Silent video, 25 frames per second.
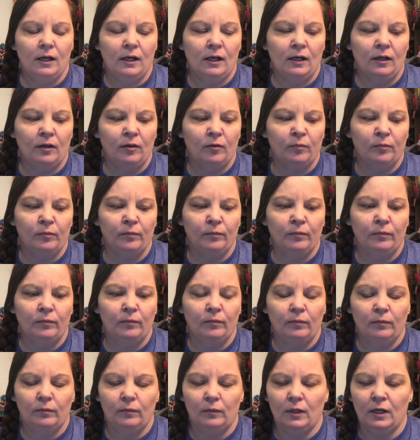
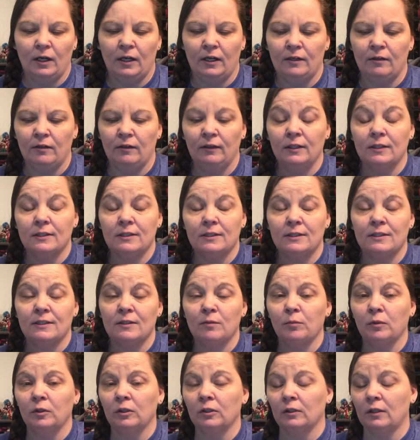I list
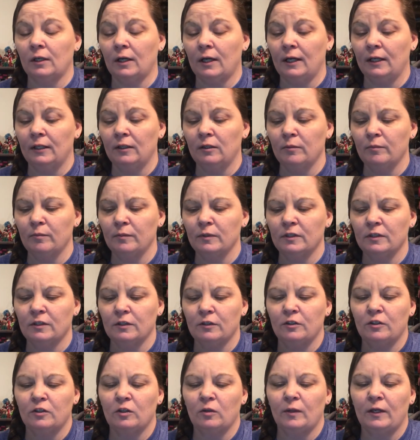similar items,
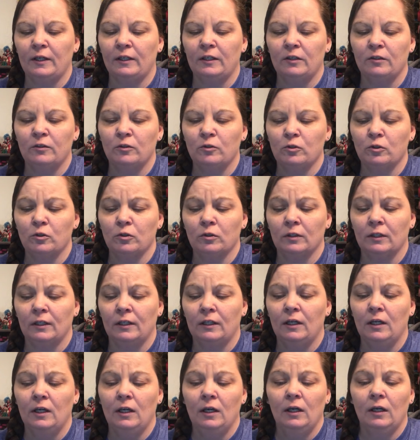so I can
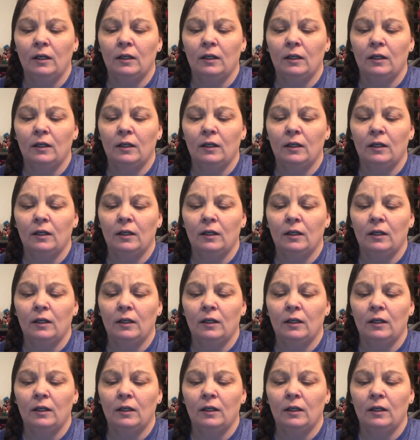usually